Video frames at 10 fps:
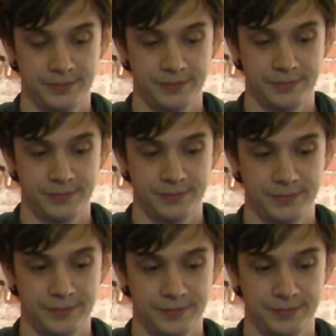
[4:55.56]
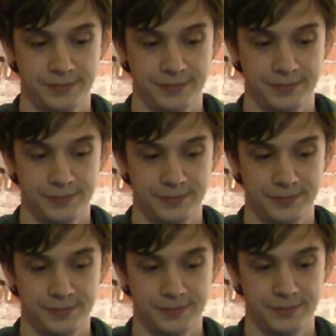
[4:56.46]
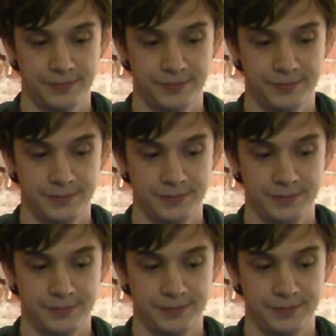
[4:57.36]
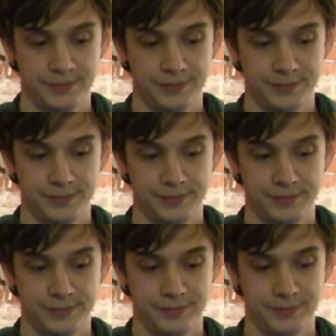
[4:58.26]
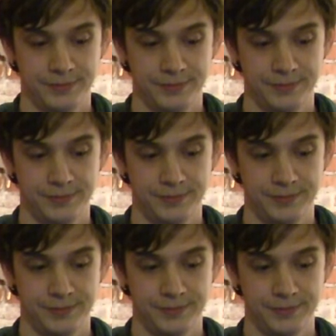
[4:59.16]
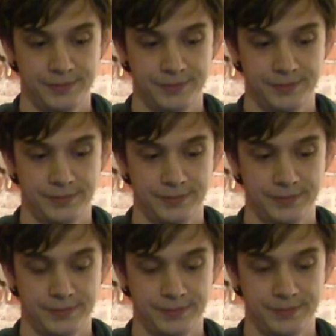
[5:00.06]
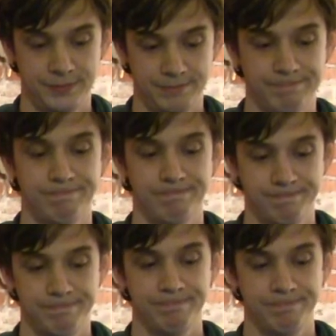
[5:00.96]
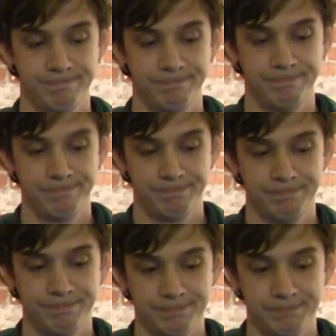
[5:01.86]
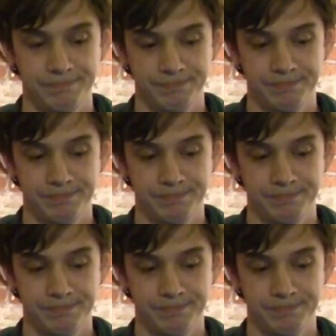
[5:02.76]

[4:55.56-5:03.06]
[no speech]